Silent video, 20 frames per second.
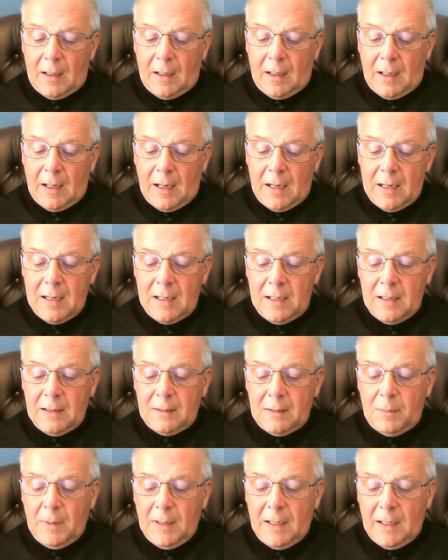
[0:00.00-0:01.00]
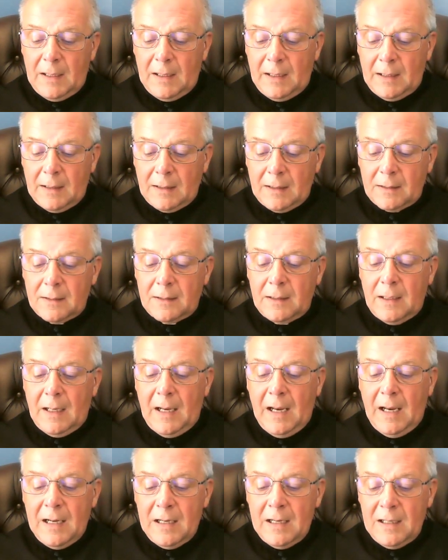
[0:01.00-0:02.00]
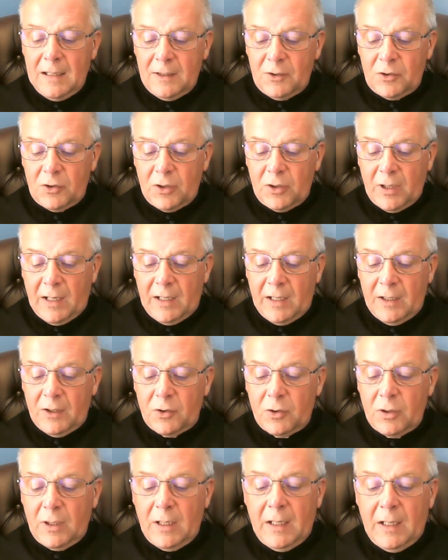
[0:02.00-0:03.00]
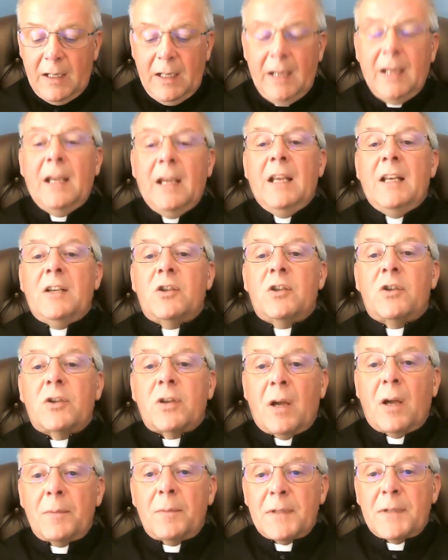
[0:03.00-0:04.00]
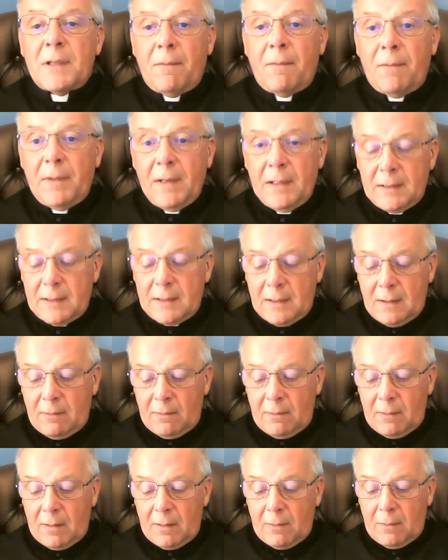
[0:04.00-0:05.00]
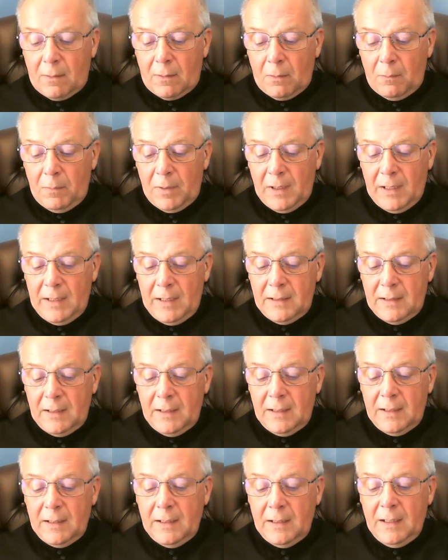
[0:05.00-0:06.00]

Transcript: Endless beginnings, endless change, each time something is completed,